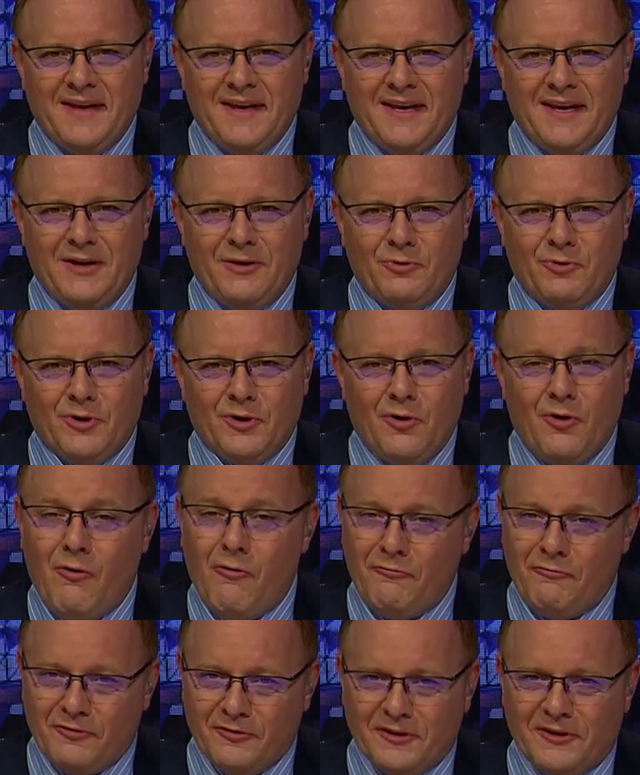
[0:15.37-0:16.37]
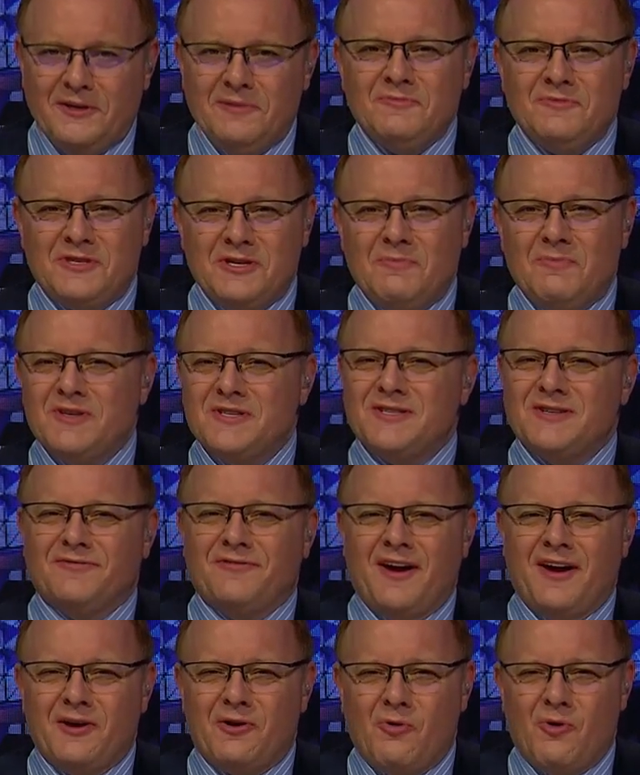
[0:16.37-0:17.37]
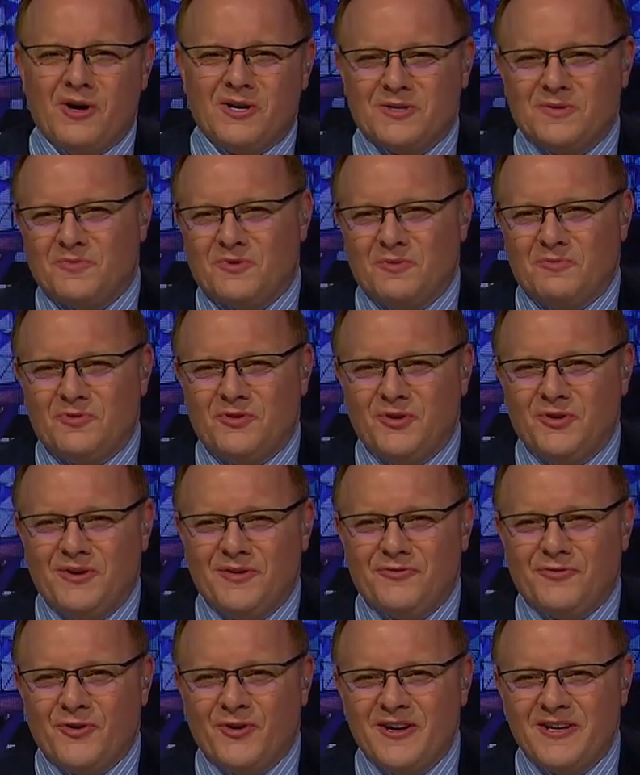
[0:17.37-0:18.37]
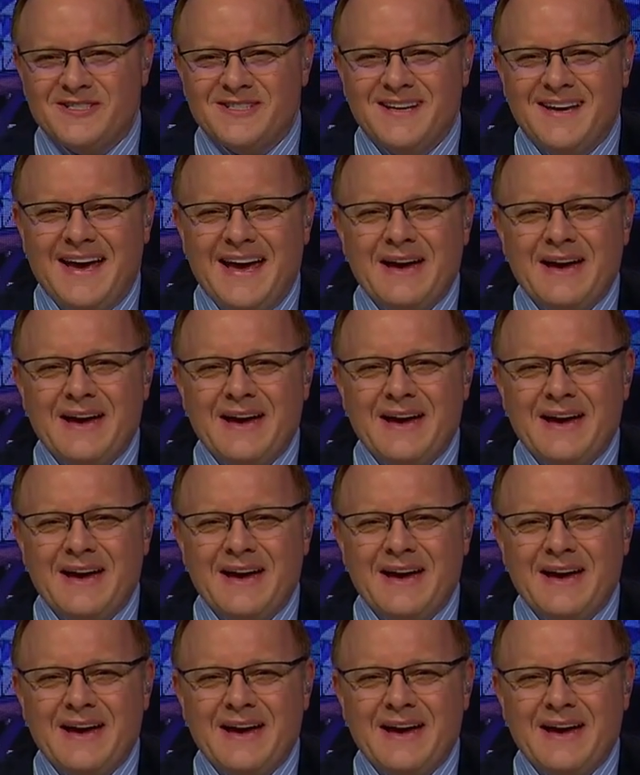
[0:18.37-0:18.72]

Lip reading: He will hopefully demystify quantum computing for us